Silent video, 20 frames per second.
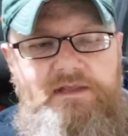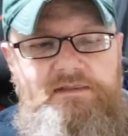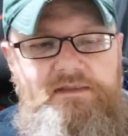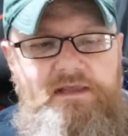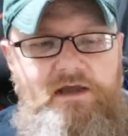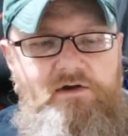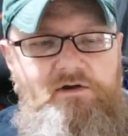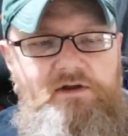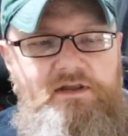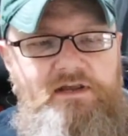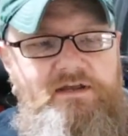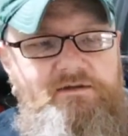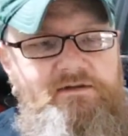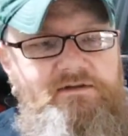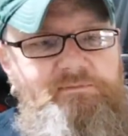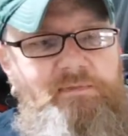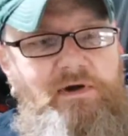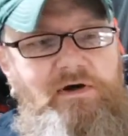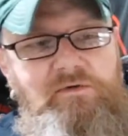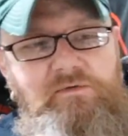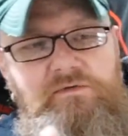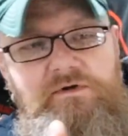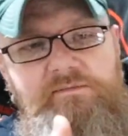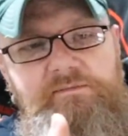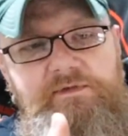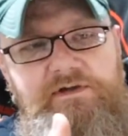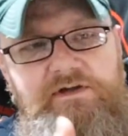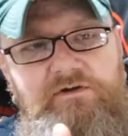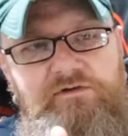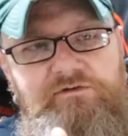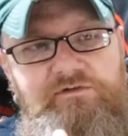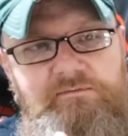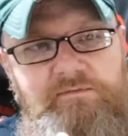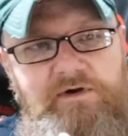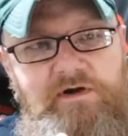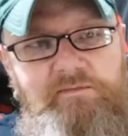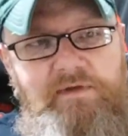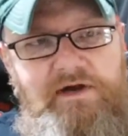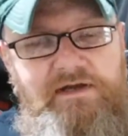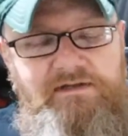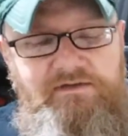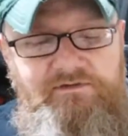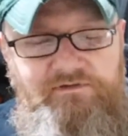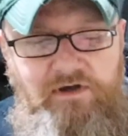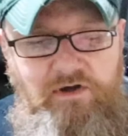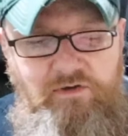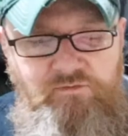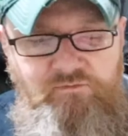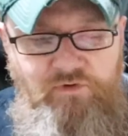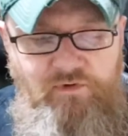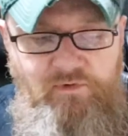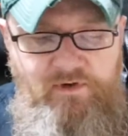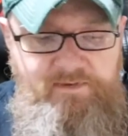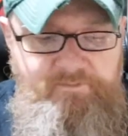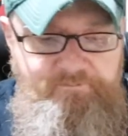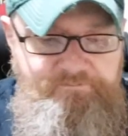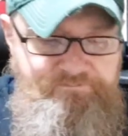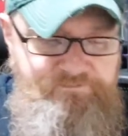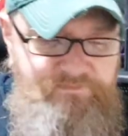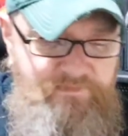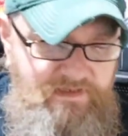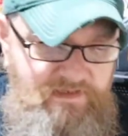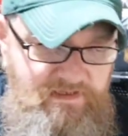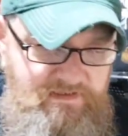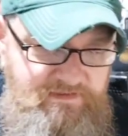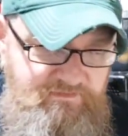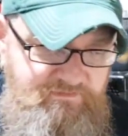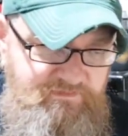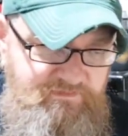Now, I'm going to keep this bottle because my mate is a home brewer and he